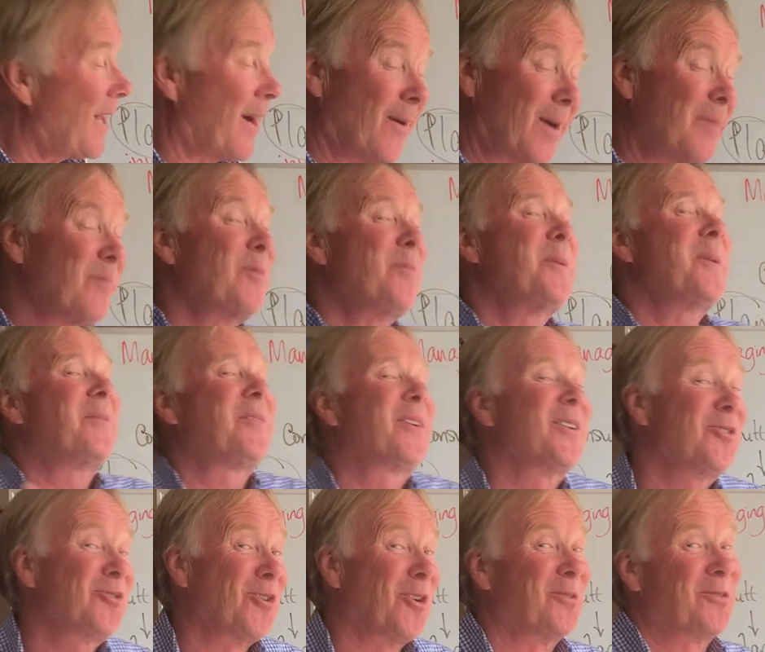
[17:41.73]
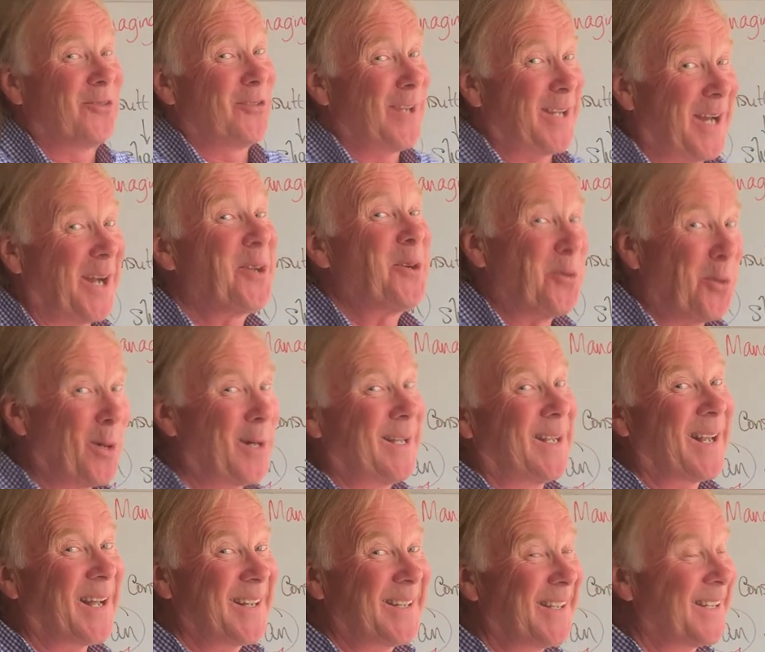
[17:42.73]
Now, I'm a bit of a control freak. I quite
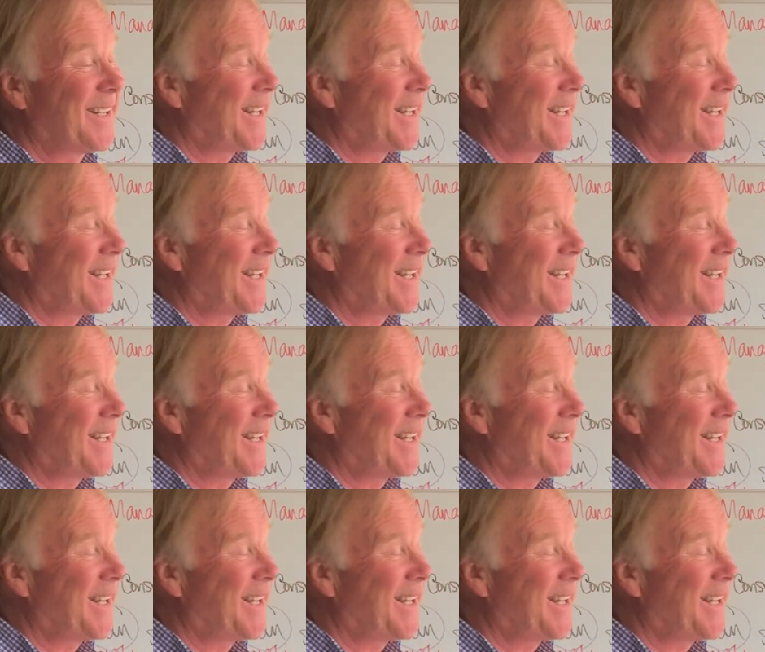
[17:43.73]
like a